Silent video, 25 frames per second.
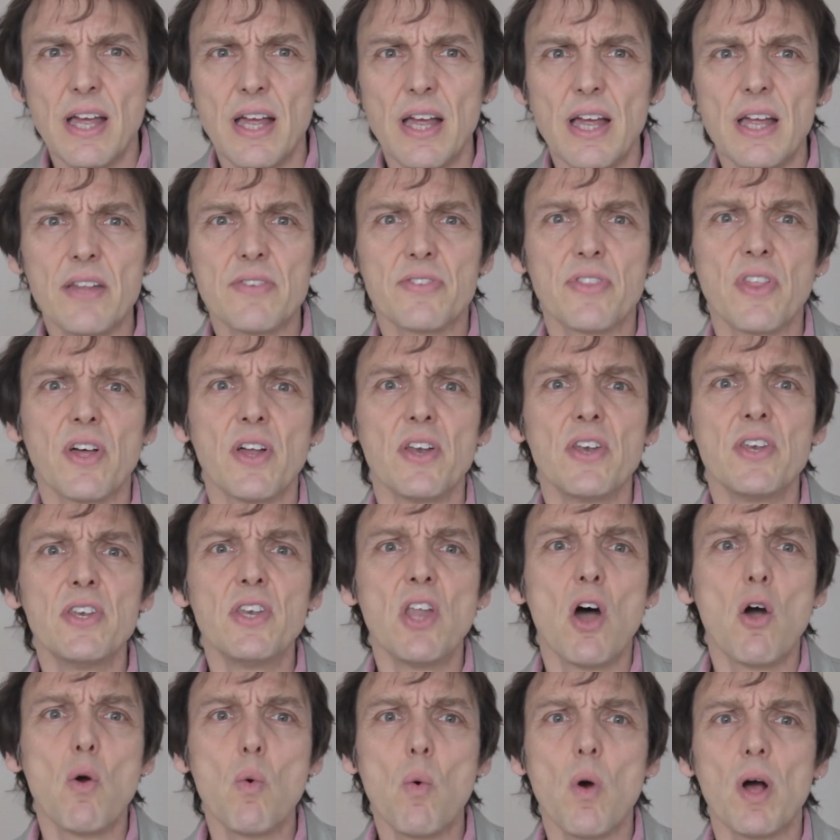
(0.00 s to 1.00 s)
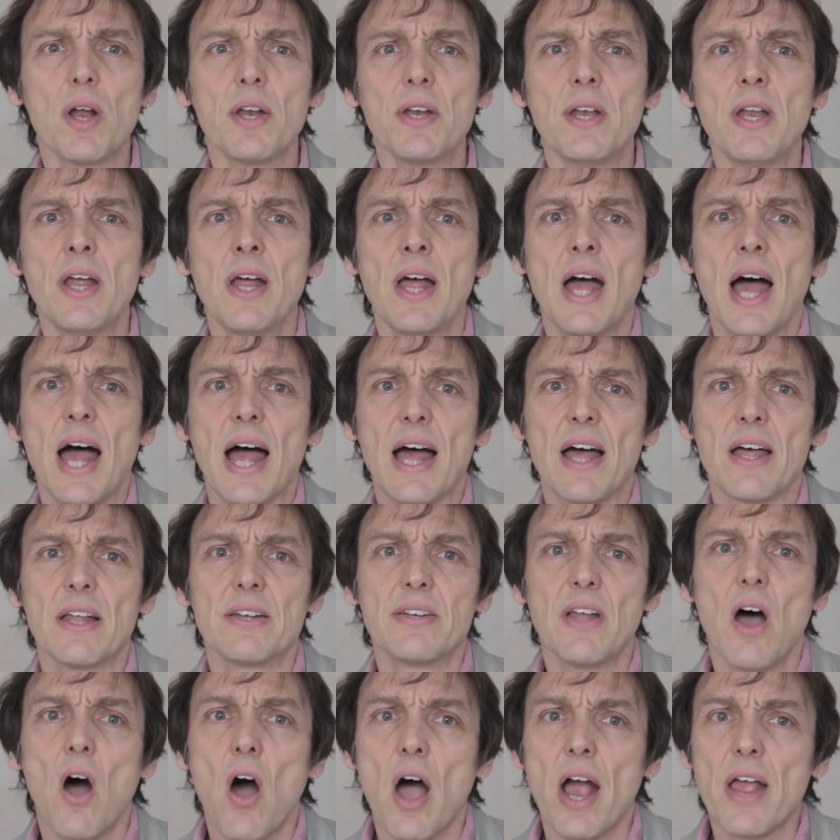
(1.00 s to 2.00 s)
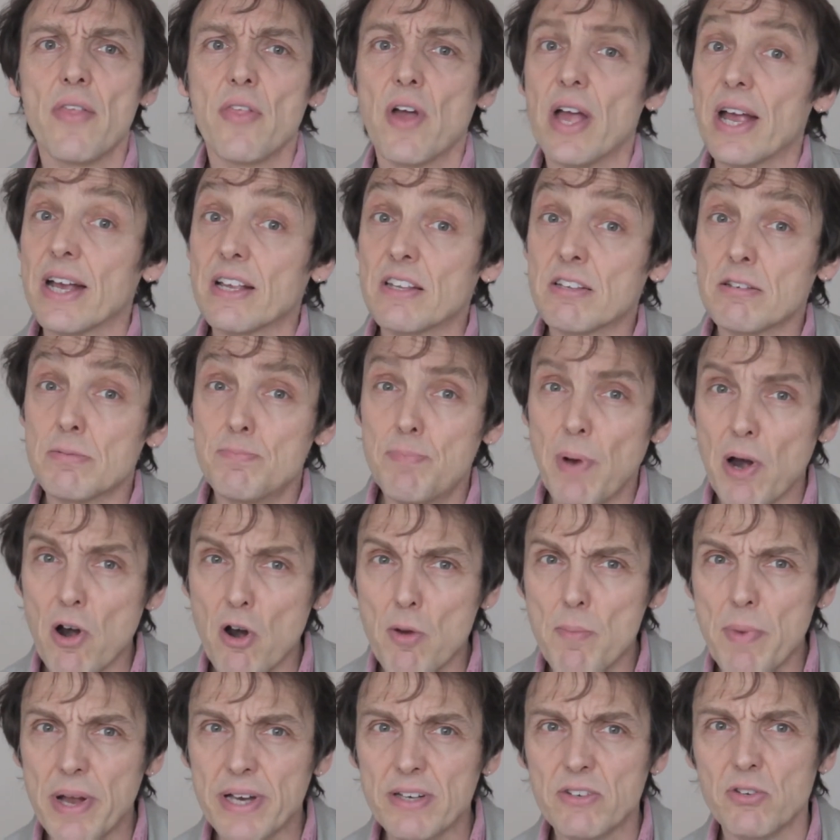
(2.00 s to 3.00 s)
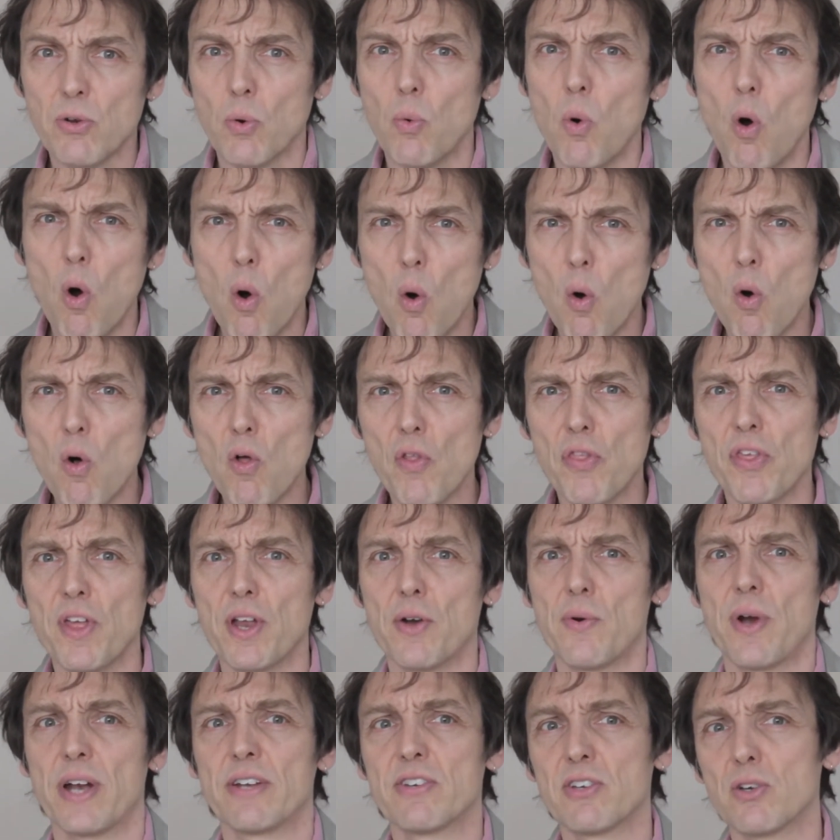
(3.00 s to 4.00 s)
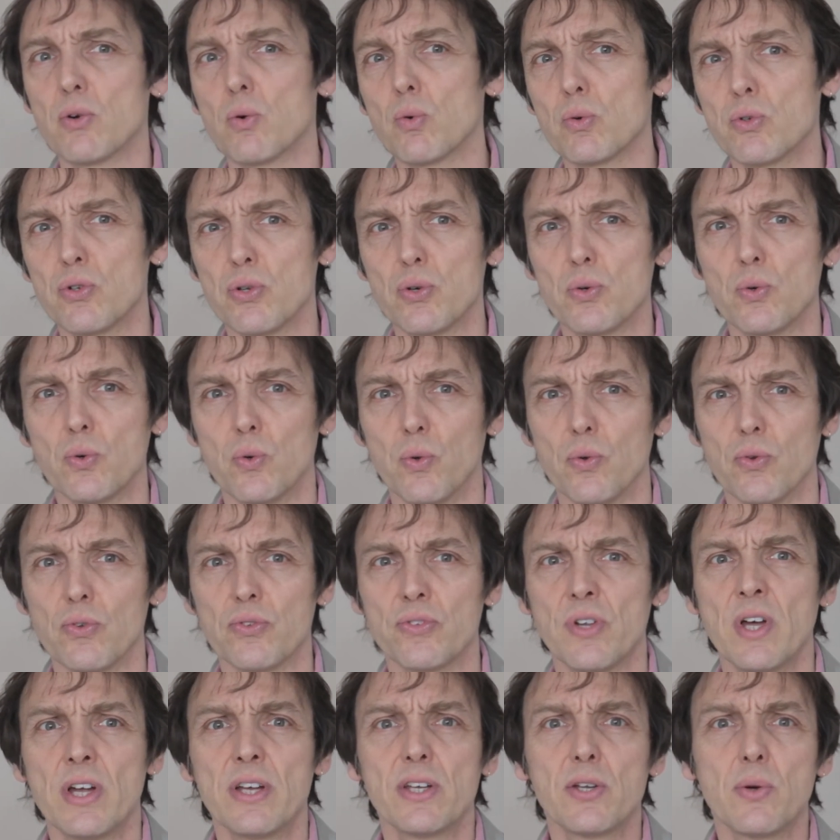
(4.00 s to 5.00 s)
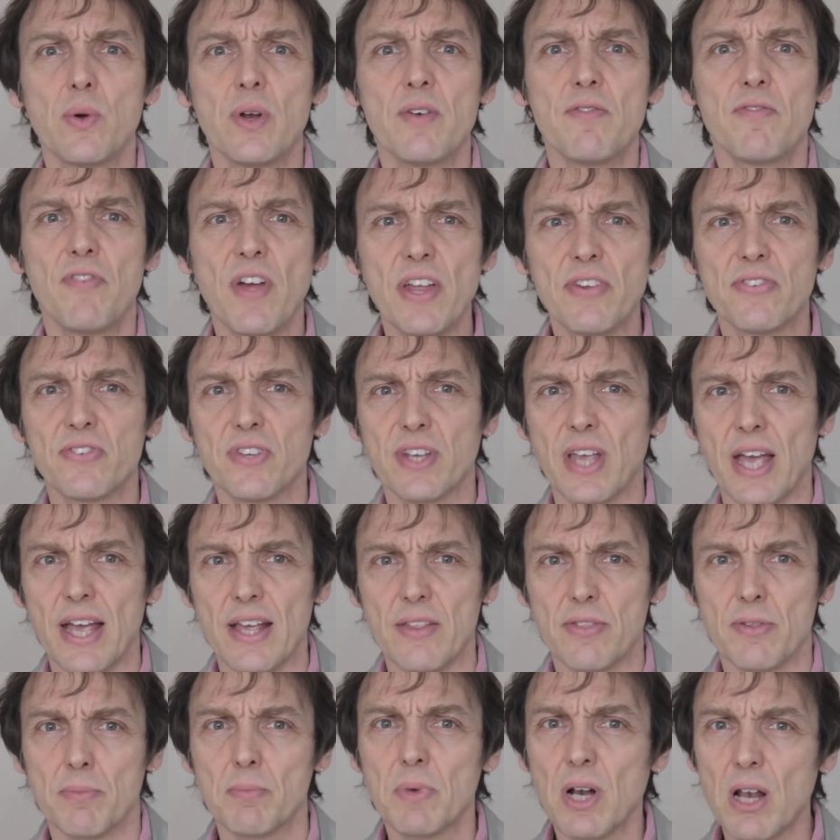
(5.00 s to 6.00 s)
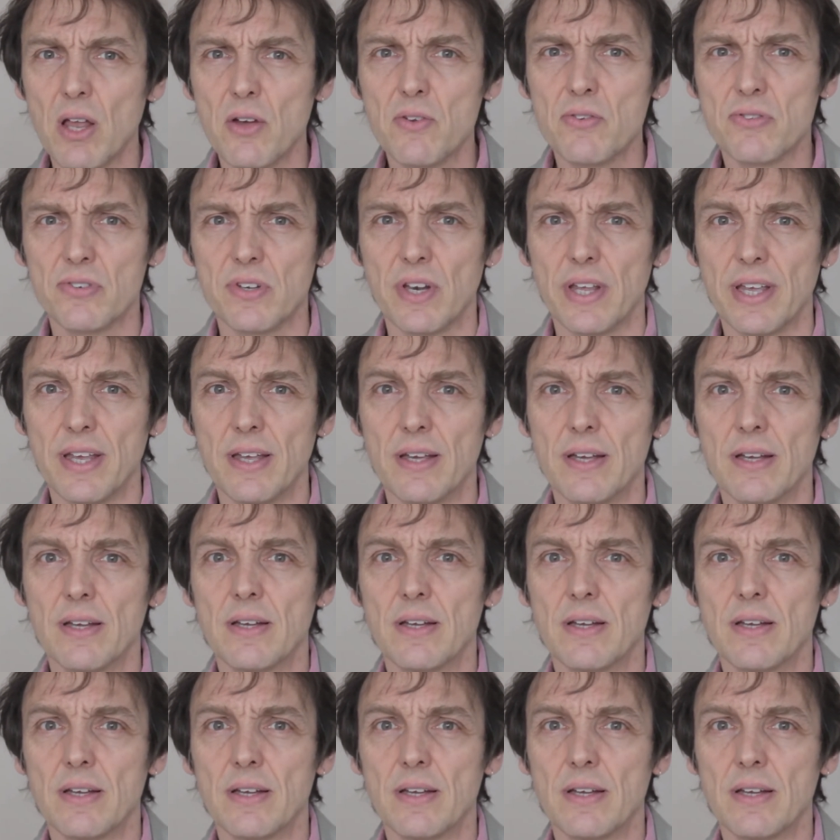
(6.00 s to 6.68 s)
is that no one had either experimental or theoretical tools to investigate them closely.